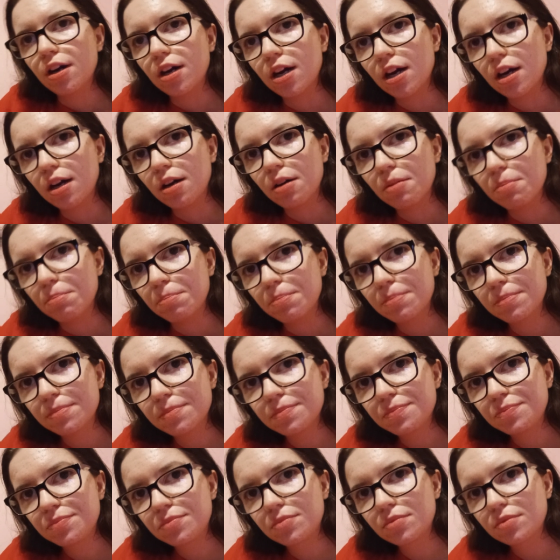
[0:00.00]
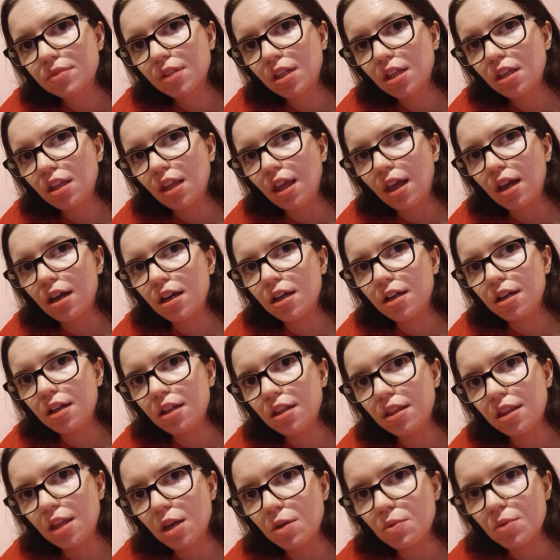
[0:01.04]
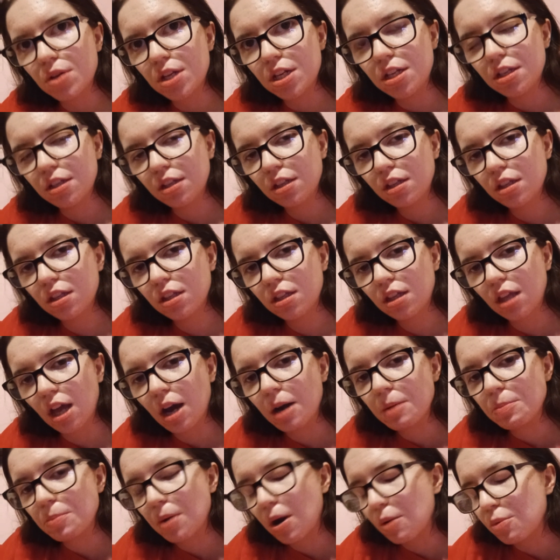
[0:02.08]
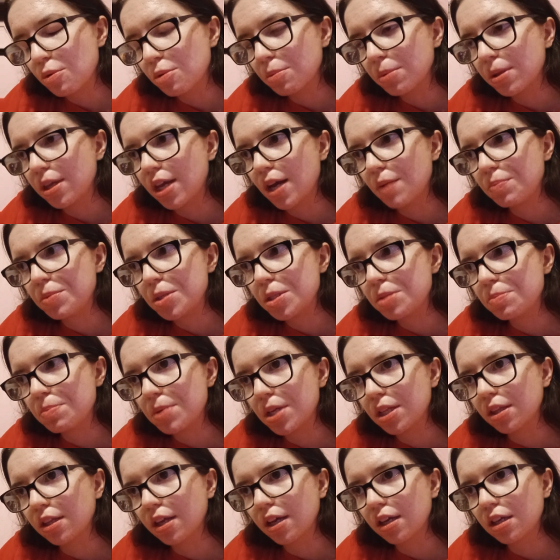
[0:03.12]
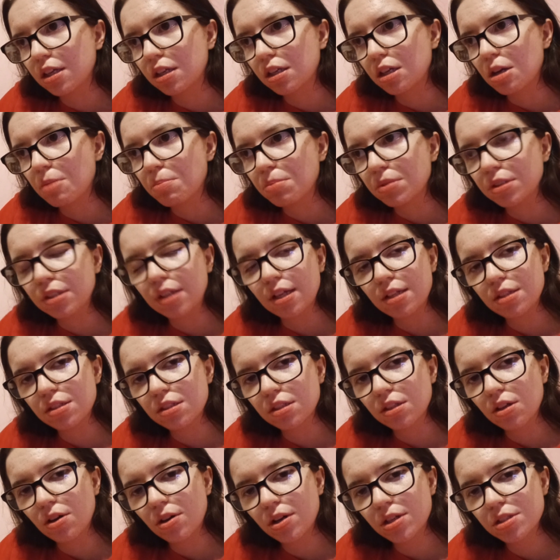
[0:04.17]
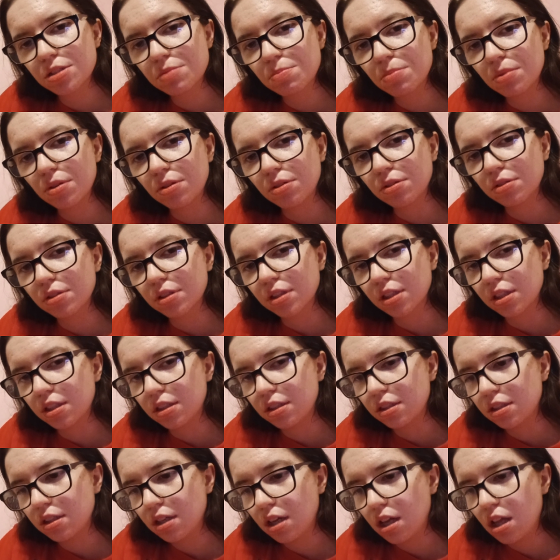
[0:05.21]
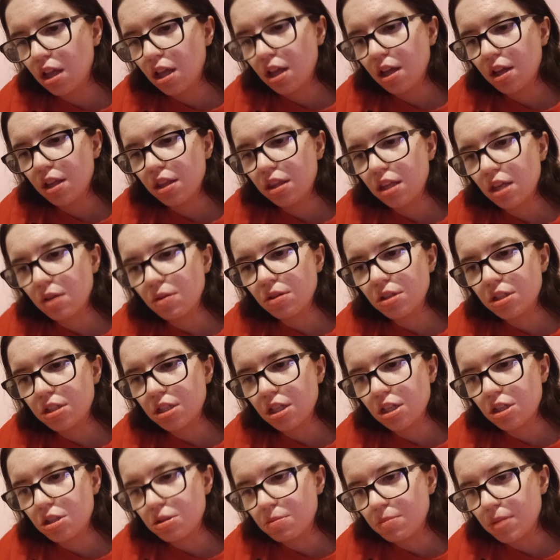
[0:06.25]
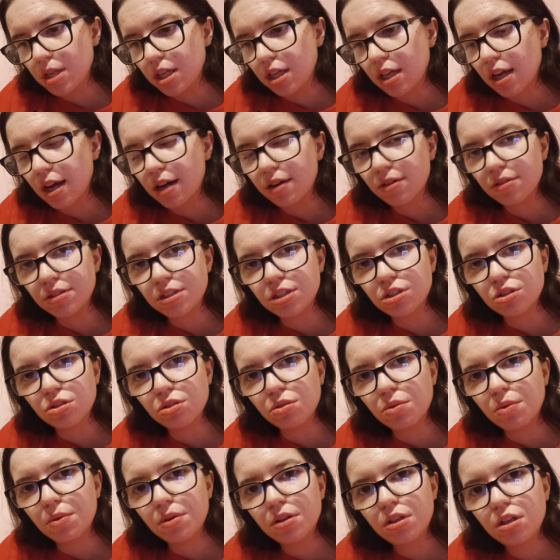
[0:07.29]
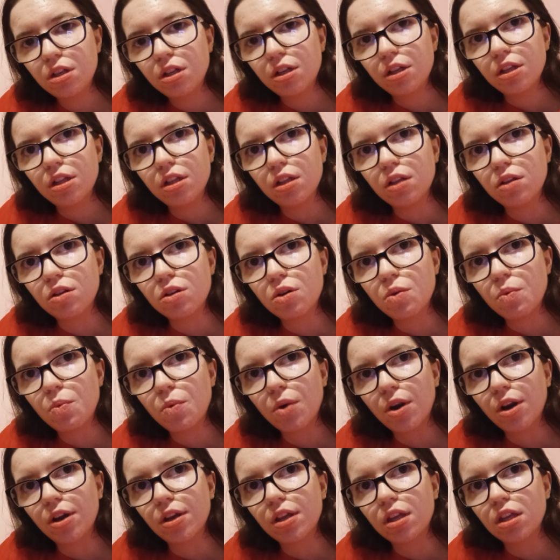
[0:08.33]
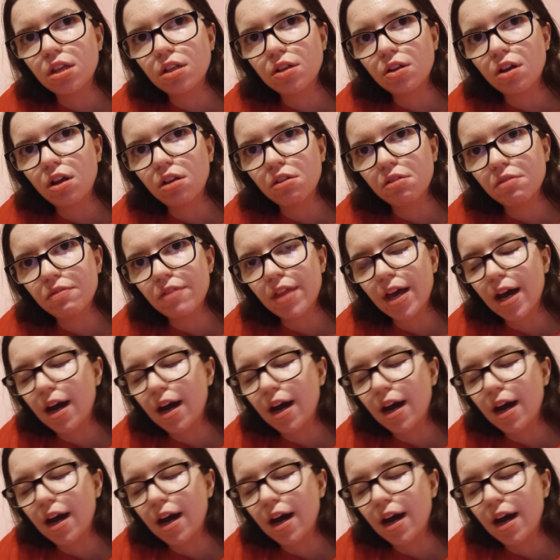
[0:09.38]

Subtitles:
And I'd probably have to spend like a couple nights in the hospital, and they would teach me how to, work it and all of